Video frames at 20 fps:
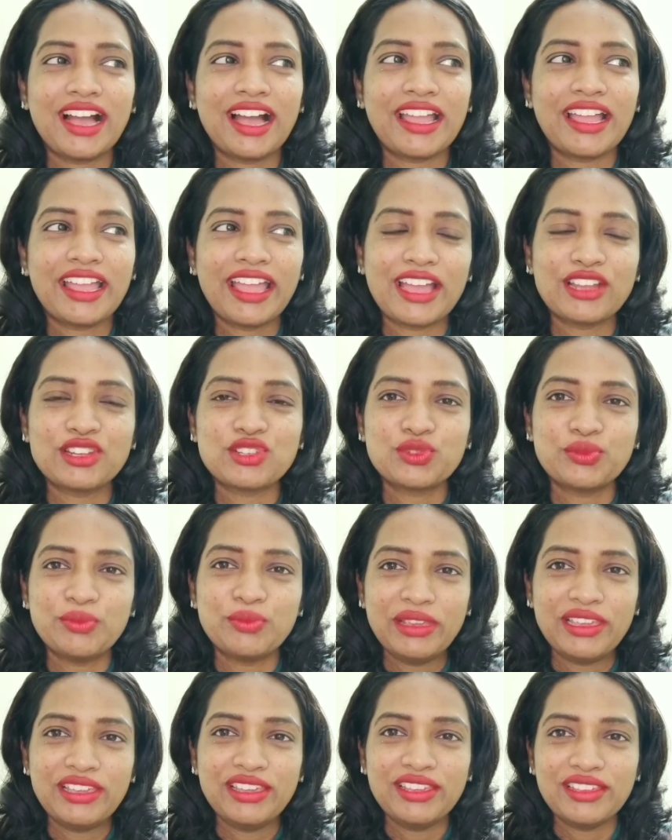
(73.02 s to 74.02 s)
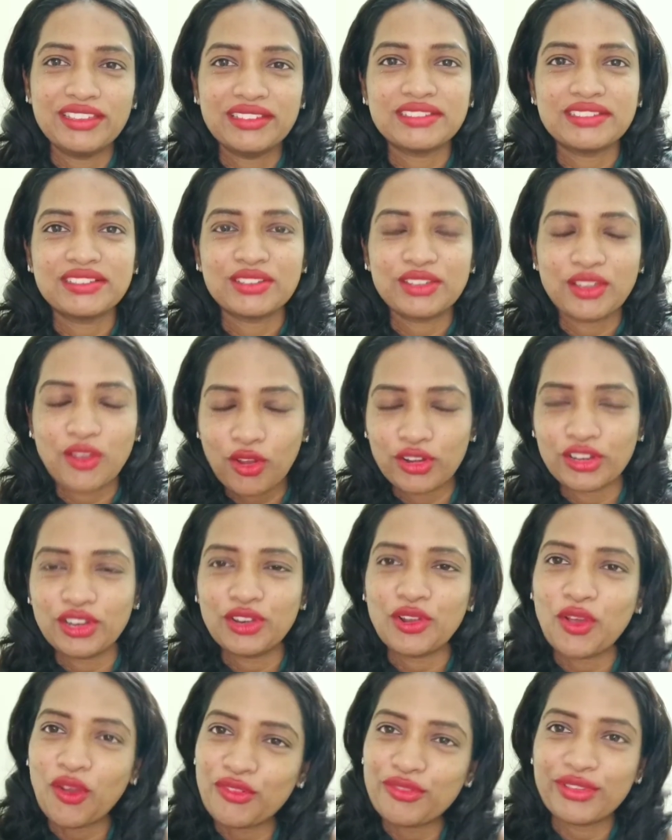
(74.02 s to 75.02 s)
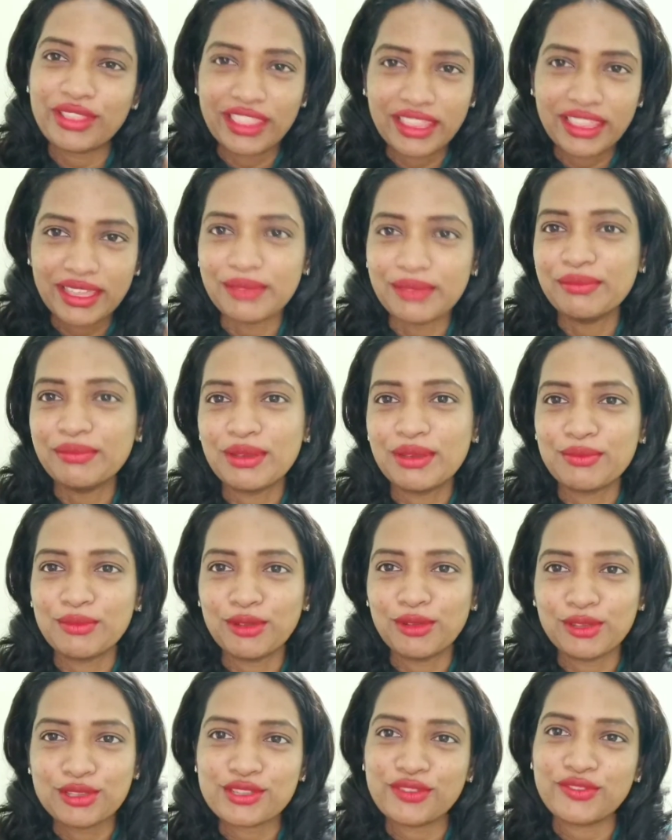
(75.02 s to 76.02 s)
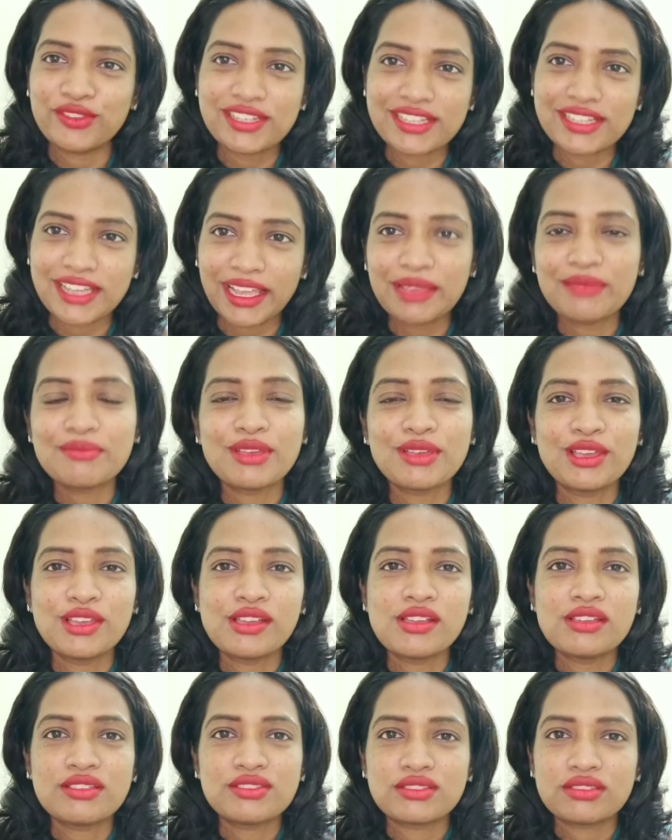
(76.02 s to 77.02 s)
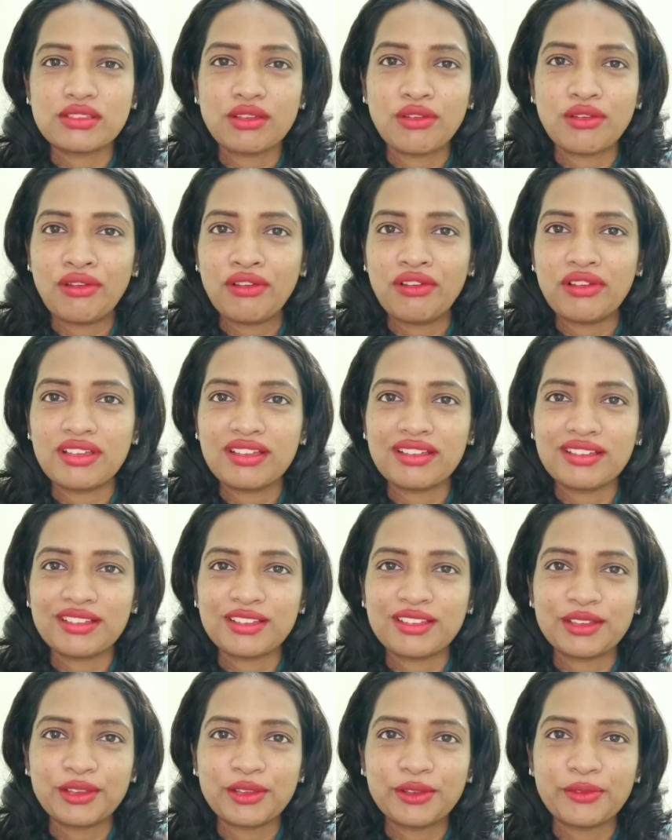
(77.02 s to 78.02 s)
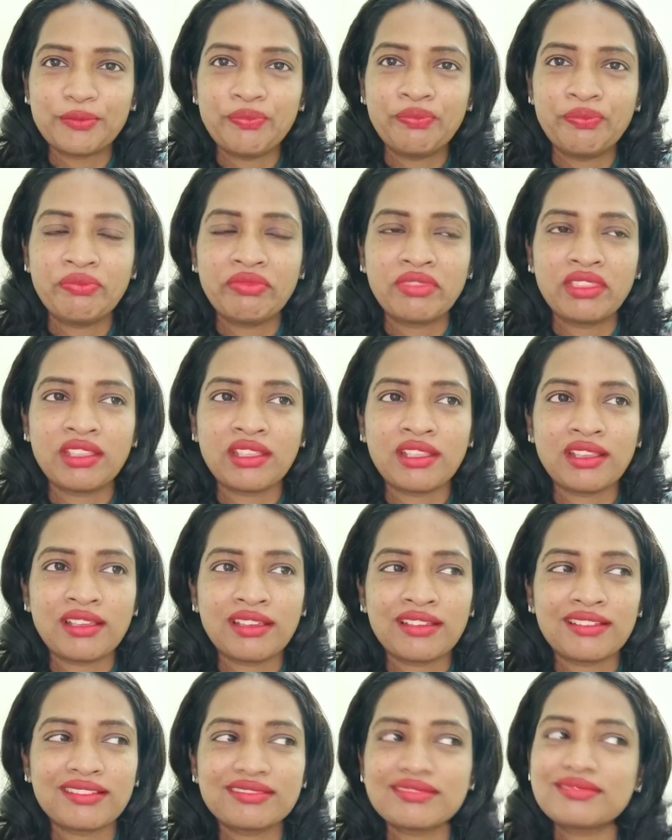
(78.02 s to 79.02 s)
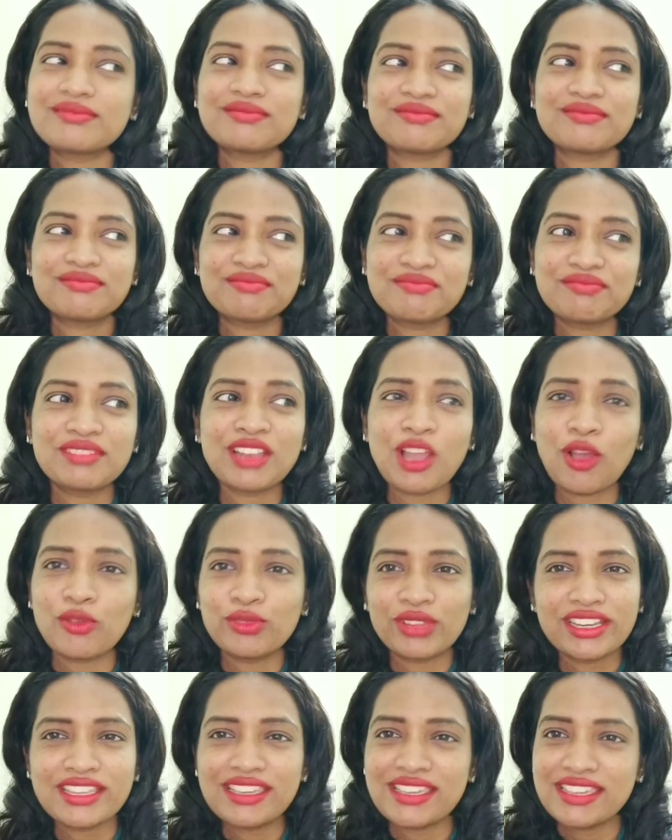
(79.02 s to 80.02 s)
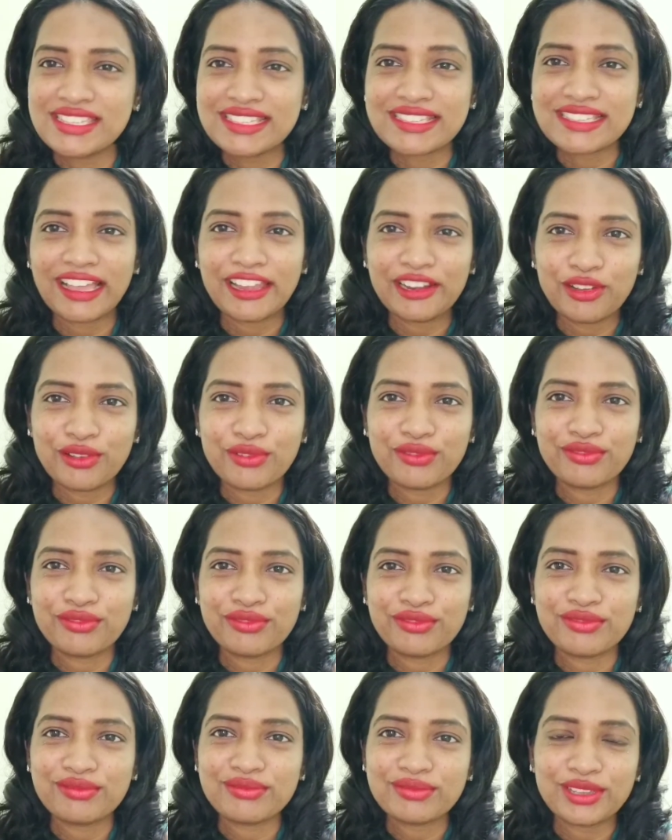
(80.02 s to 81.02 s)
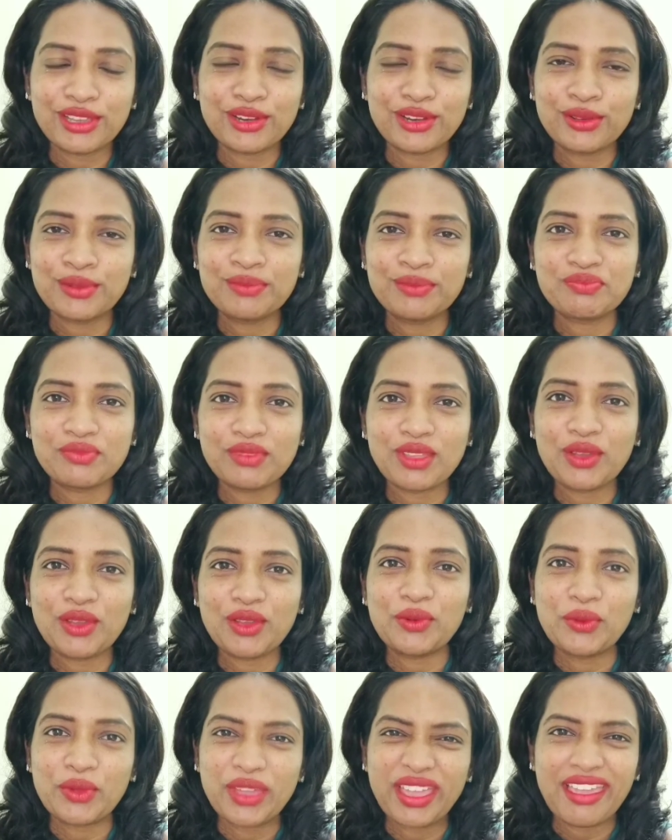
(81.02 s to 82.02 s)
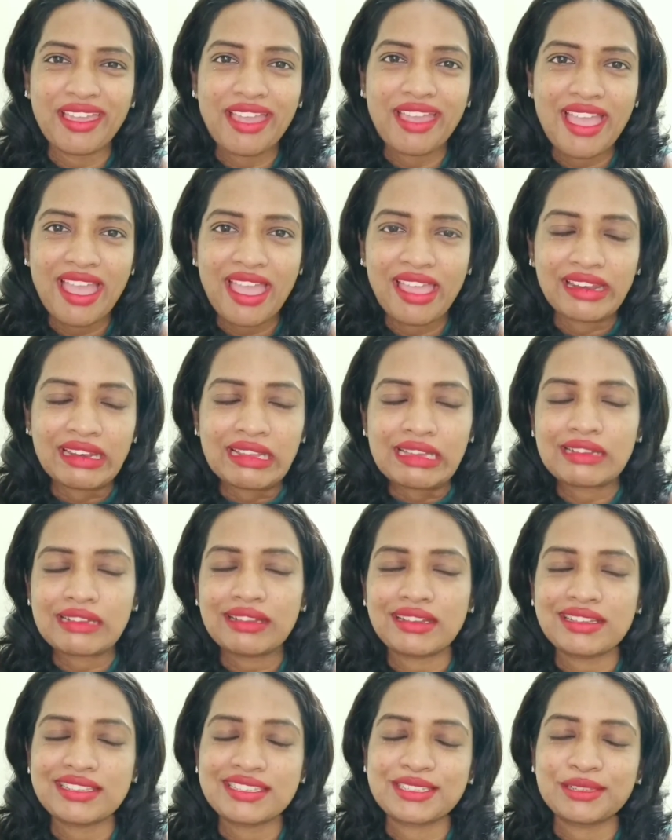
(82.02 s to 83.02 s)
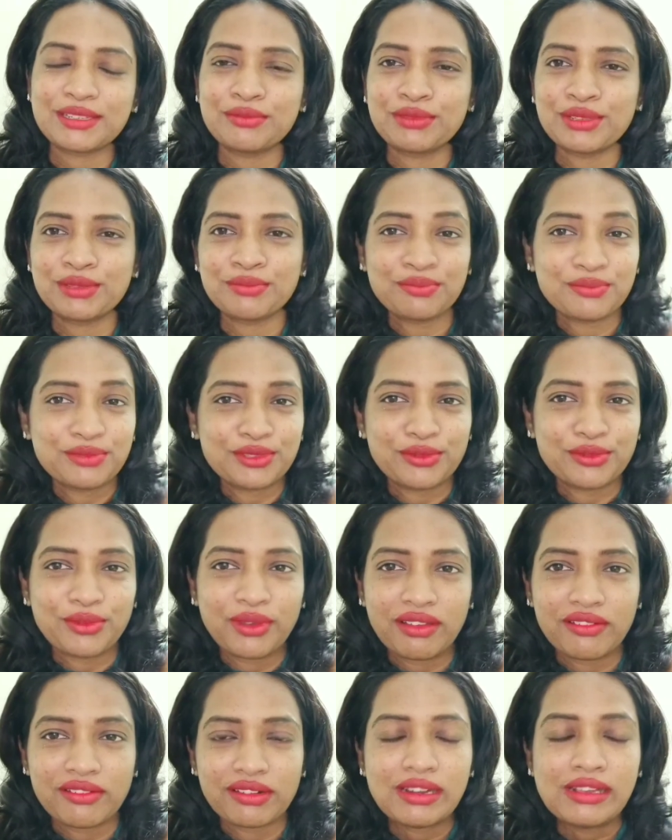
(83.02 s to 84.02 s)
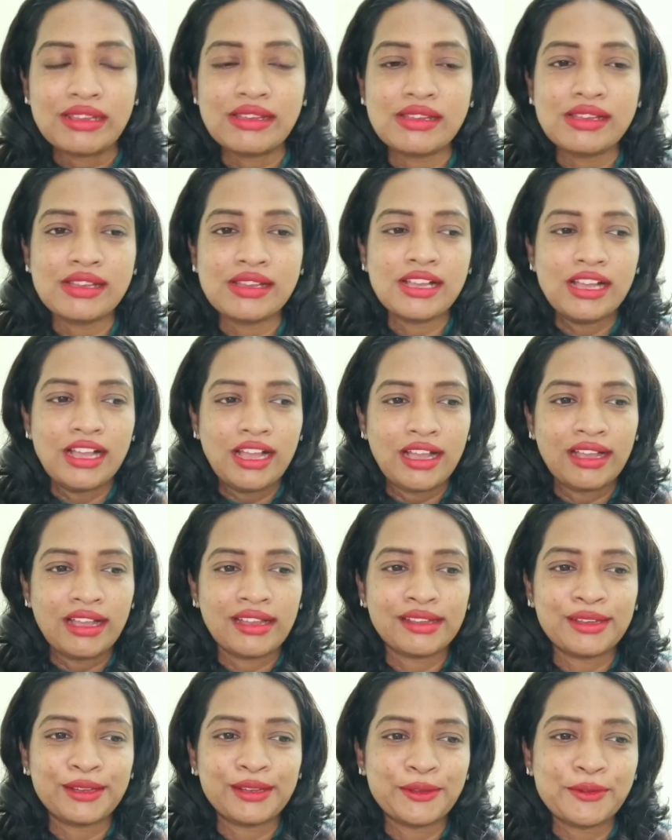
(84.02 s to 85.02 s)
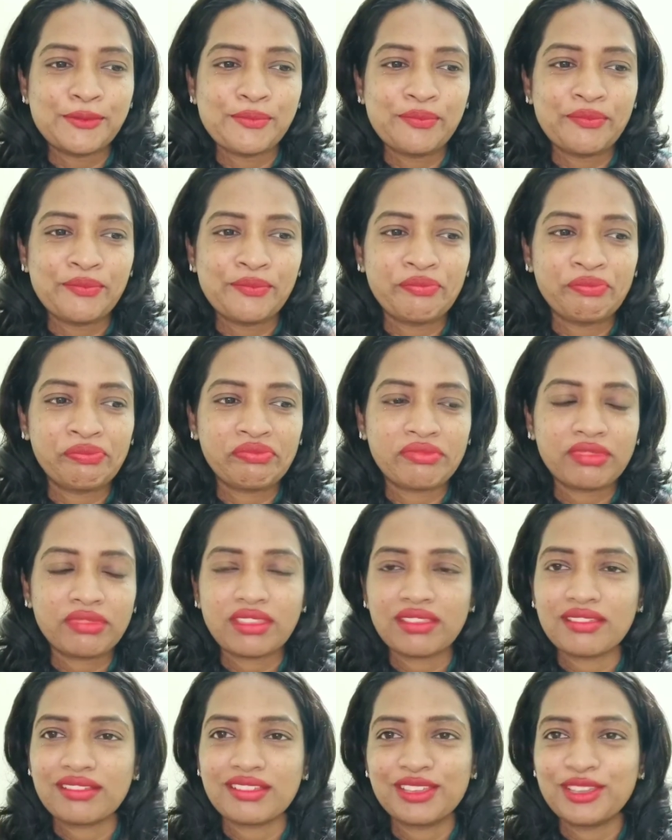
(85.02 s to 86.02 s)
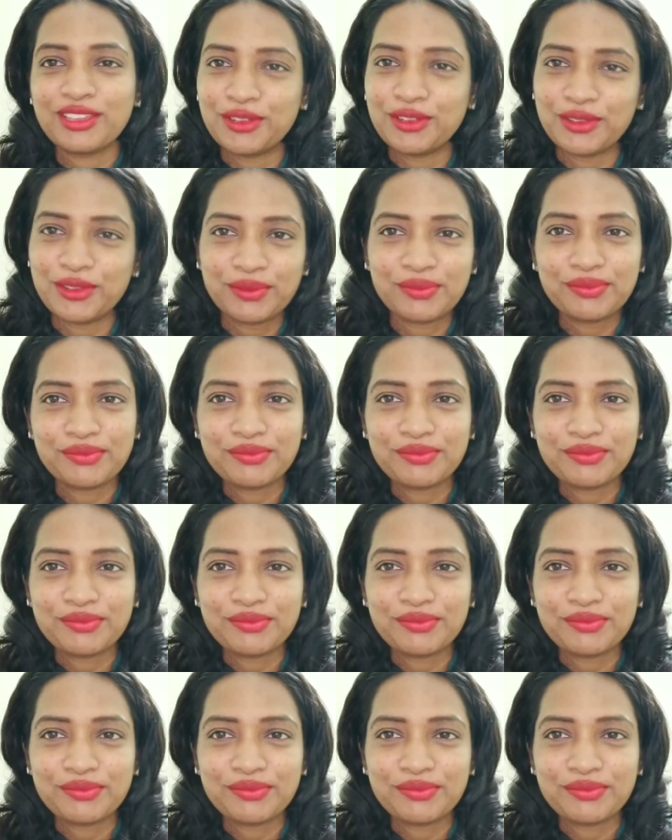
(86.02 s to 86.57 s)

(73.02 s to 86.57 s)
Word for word: I had to be on and off with him most of the time. So um, now that he's kind of, you know, okay and accustomed to our, um, you know,